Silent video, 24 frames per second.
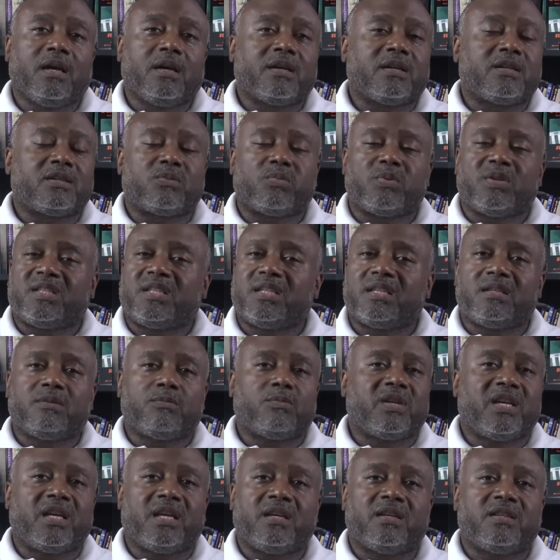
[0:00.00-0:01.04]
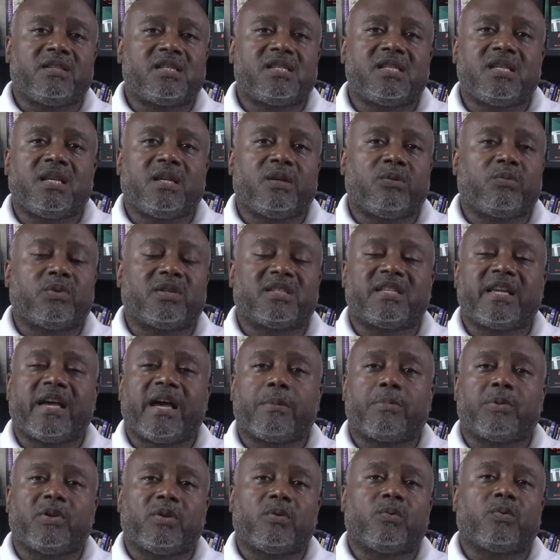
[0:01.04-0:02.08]
Cause we tend we ain't seeing what's
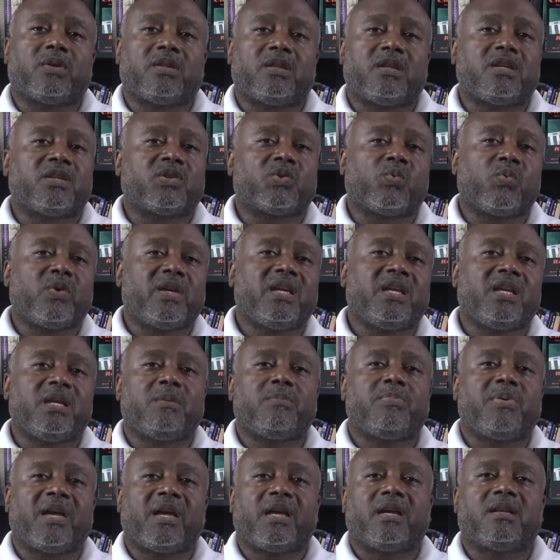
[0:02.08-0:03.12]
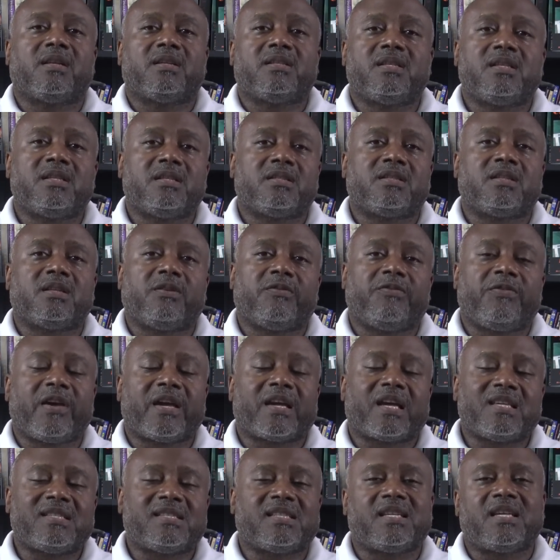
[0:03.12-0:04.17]
happening with us. We ain't paying attention. In
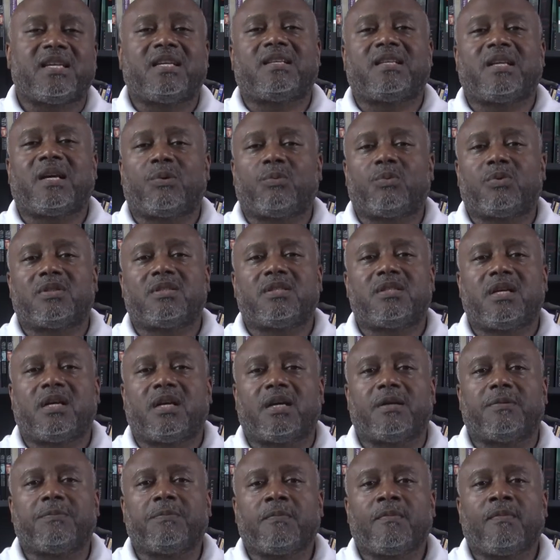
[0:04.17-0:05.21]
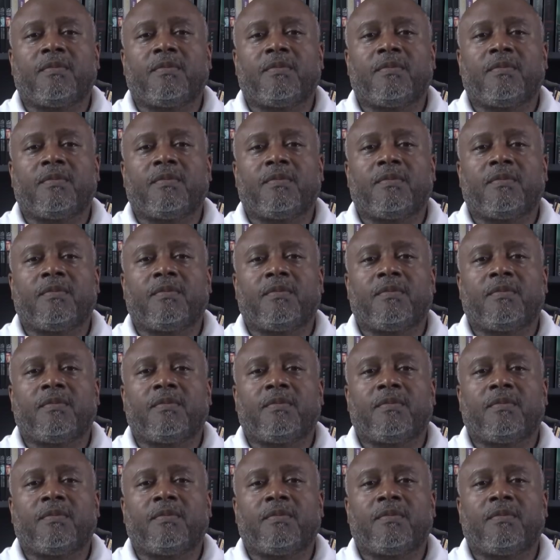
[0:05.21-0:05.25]
fact, I said that one time.